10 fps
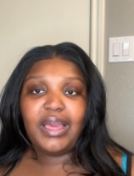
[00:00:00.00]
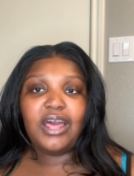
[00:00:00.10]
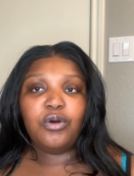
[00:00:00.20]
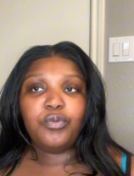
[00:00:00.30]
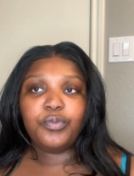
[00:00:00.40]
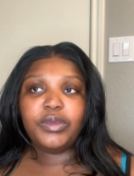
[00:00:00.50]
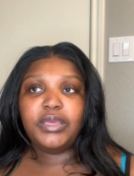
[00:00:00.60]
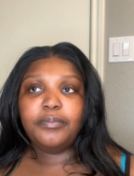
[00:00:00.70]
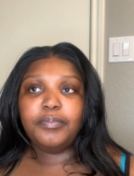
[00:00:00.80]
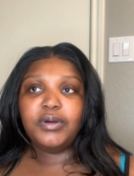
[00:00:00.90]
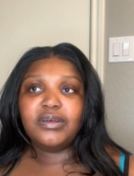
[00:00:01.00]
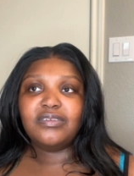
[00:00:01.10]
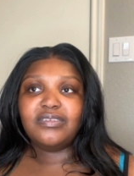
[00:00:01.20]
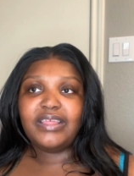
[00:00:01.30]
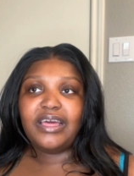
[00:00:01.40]
I don't read
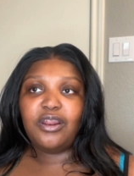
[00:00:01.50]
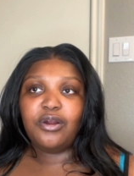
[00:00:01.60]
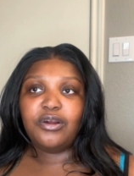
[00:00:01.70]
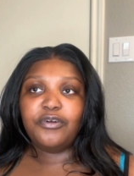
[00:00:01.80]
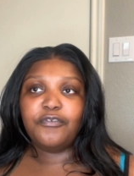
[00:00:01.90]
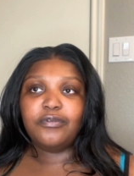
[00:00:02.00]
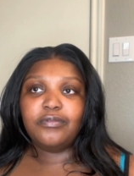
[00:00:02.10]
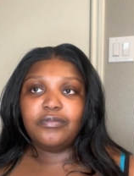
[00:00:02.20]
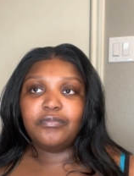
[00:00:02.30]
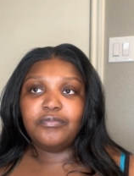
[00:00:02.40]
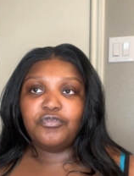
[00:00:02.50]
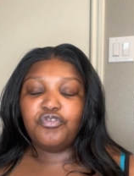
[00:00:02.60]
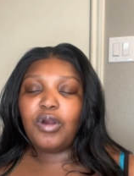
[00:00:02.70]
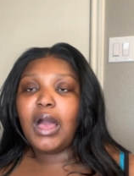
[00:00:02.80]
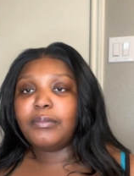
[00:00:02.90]
books that are
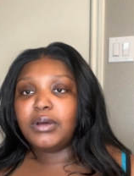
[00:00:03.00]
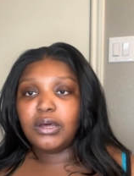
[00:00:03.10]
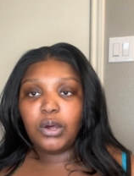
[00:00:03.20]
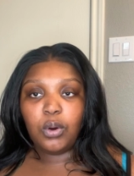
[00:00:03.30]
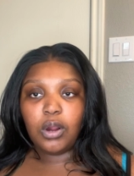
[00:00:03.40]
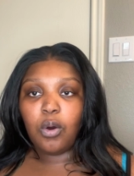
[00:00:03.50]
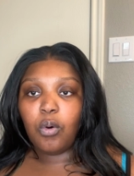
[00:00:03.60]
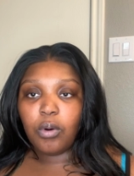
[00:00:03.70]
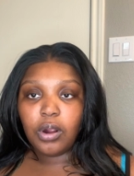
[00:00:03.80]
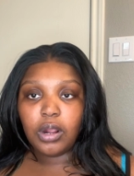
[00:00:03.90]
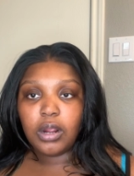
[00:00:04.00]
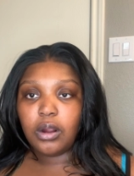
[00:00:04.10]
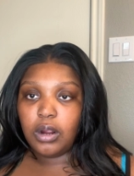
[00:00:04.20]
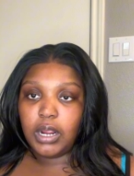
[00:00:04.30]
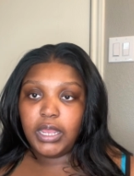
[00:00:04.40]
drama or horror
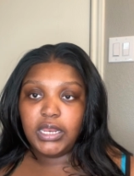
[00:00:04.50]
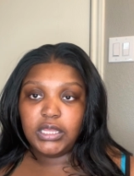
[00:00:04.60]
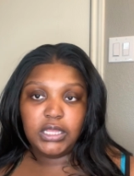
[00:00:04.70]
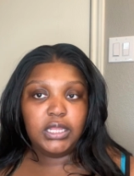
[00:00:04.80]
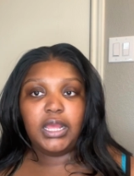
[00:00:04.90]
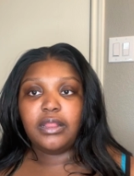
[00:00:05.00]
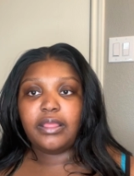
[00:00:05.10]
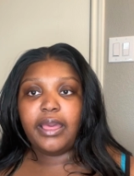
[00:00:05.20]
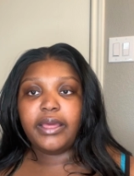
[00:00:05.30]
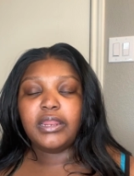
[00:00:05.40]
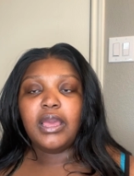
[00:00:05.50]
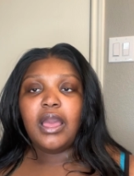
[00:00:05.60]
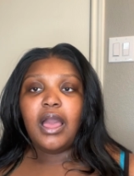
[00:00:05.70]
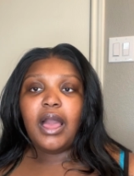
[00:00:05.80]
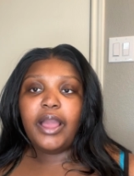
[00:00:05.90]
or anything like that.
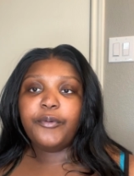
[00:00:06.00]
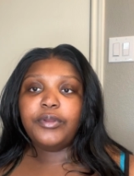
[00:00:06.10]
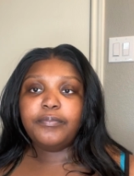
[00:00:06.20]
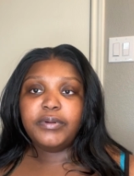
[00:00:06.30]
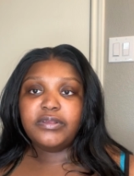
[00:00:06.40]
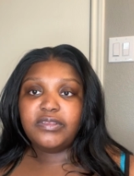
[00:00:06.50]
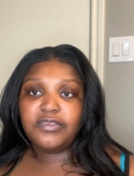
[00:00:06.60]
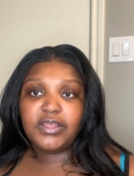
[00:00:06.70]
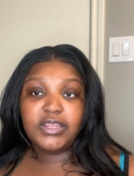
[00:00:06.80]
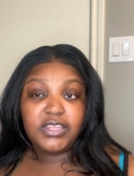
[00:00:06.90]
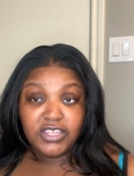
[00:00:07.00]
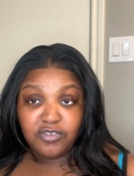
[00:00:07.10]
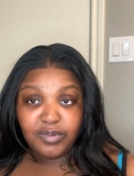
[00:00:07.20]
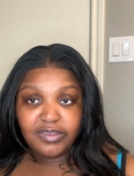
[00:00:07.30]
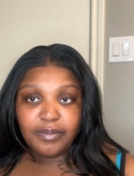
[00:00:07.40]
I read books that's going to
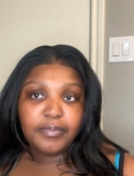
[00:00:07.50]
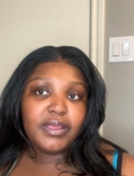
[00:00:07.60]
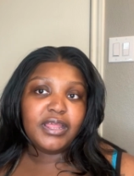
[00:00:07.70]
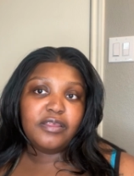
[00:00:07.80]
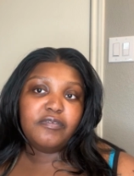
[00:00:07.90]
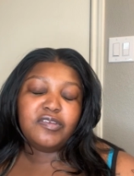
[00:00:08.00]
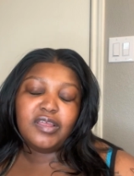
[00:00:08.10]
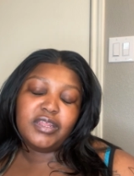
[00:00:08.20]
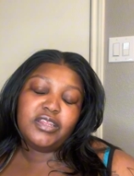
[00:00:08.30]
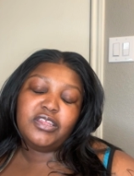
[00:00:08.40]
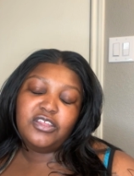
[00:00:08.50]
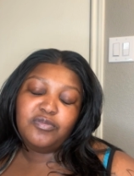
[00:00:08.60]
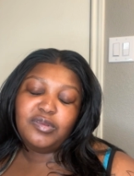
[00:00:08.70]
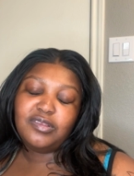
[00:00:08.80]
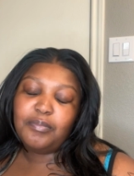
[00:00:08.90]
teach me something, and if it's not going to teach
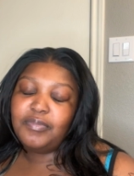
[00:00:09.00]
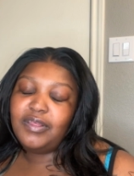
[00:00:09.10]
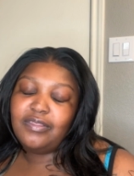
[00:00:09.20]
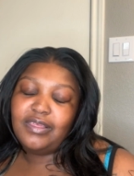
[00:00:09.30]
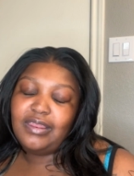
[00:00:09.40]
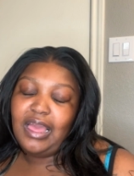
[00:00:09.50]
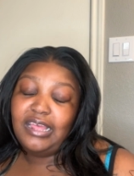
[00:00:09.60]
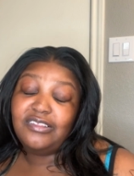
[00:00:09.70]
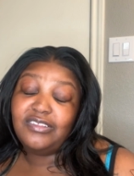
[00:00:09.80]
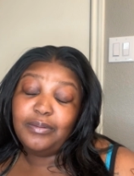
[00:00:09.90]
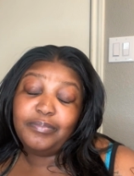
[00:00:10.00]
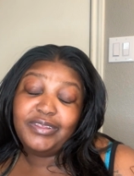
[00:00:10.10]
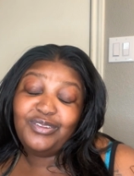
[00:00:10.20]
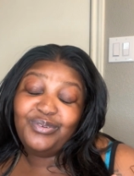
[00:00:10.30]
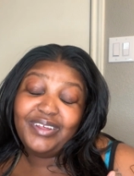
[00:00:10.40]
me something, then I
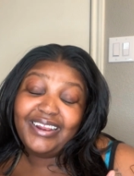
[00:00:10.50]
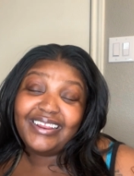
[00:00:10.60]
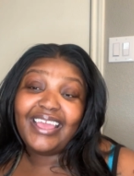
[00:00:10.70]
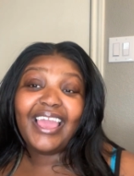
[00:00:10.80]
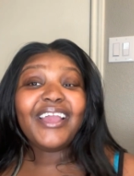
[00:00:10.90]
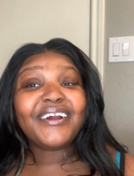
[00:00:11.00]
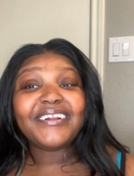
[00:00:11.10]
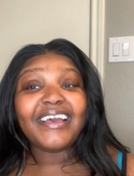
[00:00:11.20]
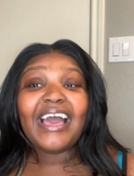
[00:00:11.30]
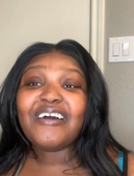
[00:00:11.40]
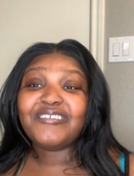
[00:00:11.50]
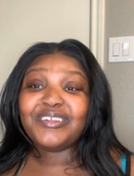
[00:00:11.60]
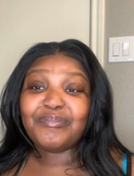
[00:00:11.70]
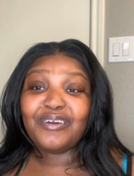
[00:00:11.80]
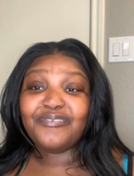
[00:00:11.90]
simply do not care to have it
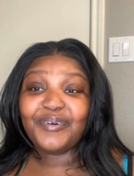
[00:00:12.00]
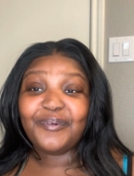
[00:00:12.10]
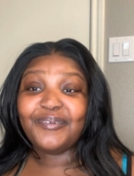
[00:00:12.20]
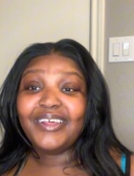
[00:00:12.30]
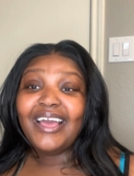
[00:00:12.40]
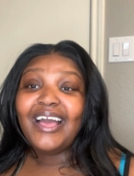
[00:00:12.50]
in my phone.